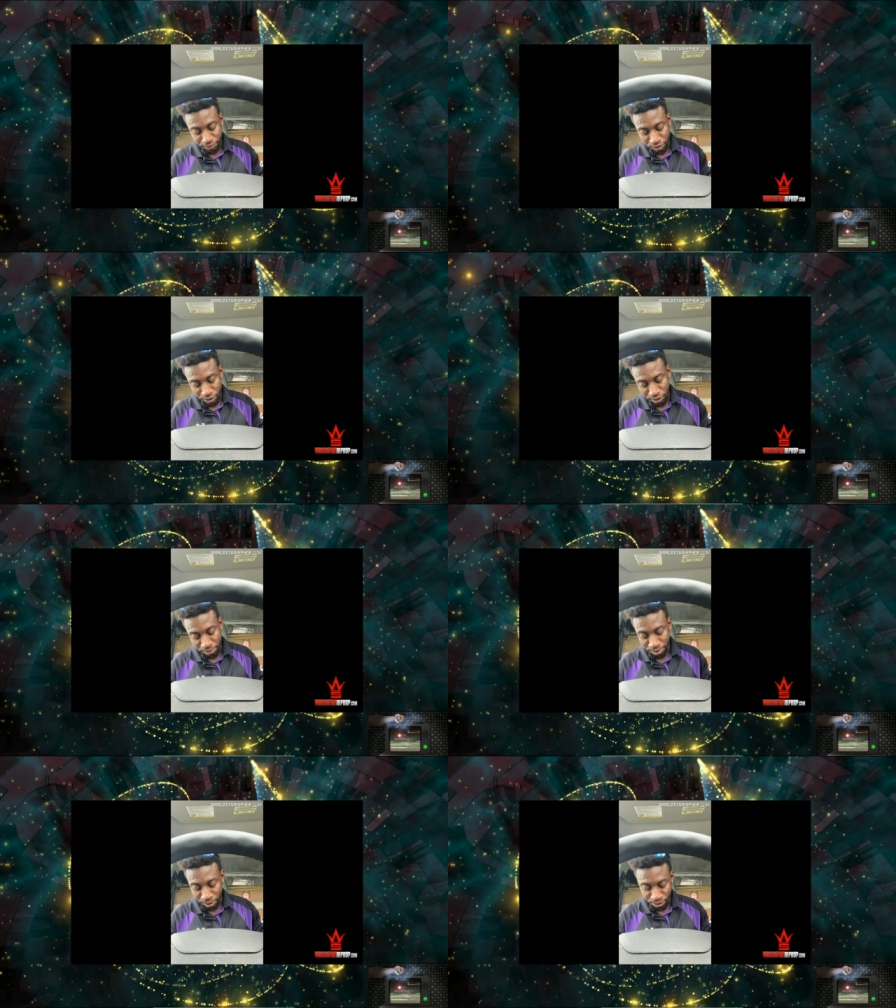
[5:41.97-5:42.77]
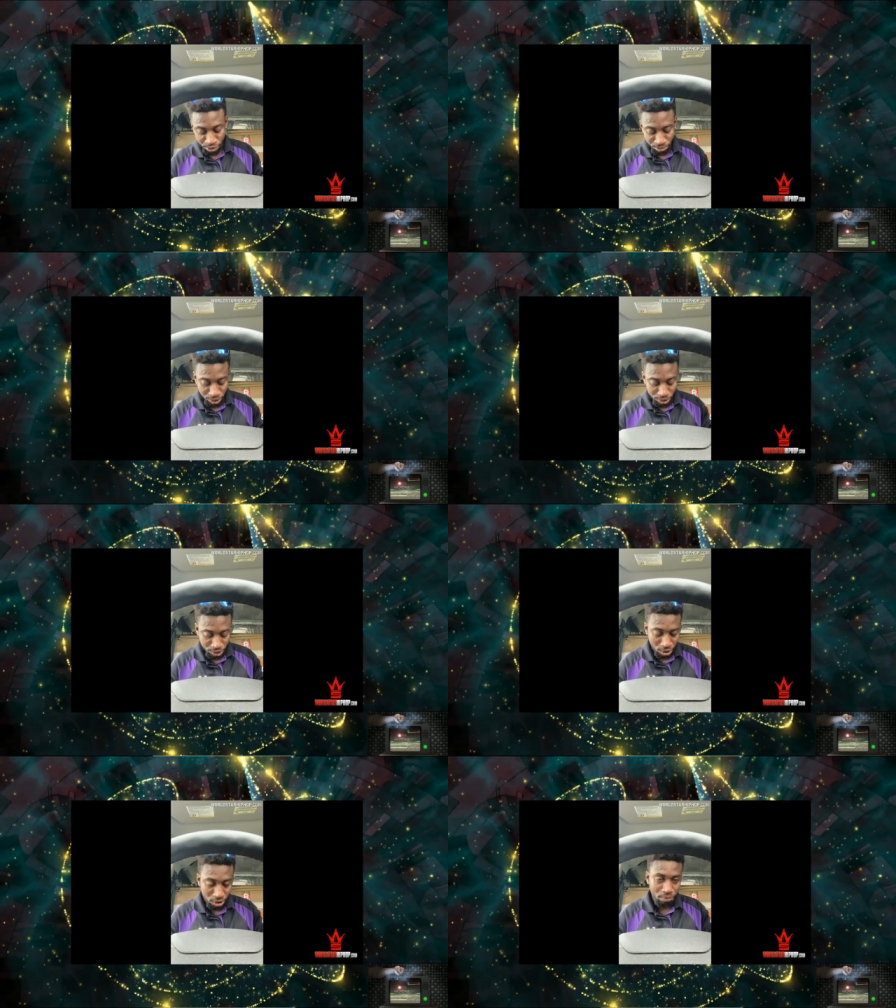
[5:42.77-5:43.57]
I don't want to burn too much
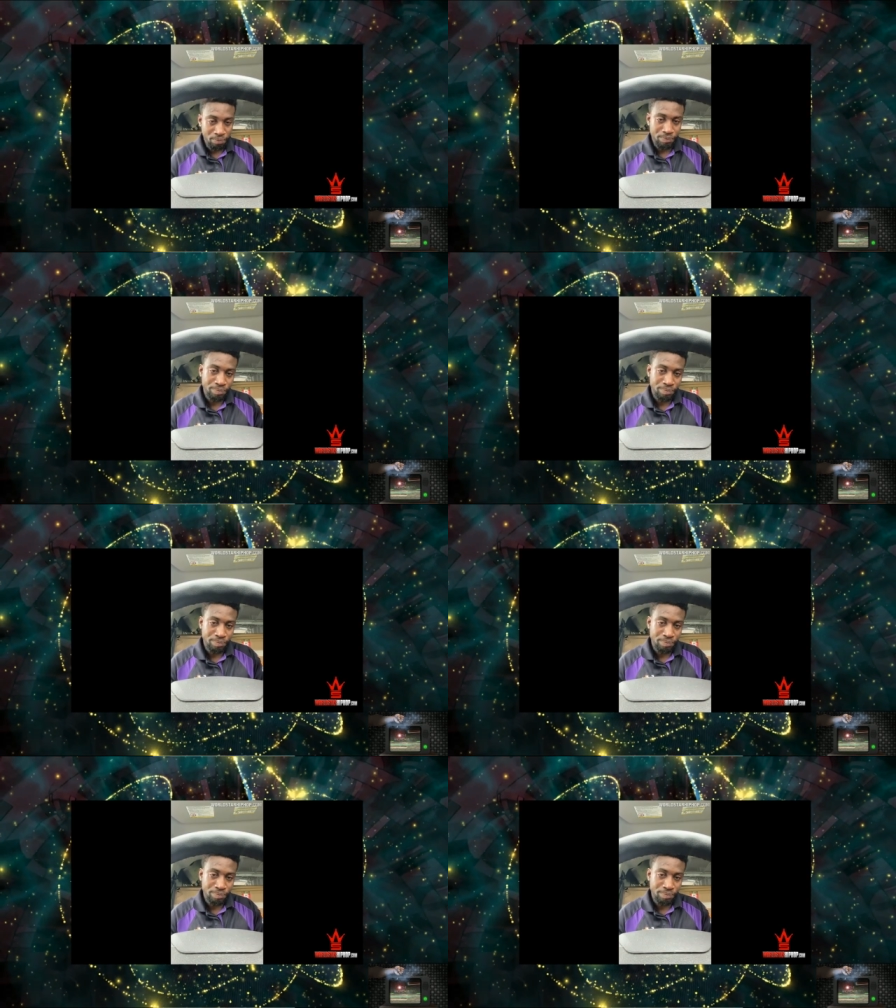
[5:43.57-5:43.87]
time.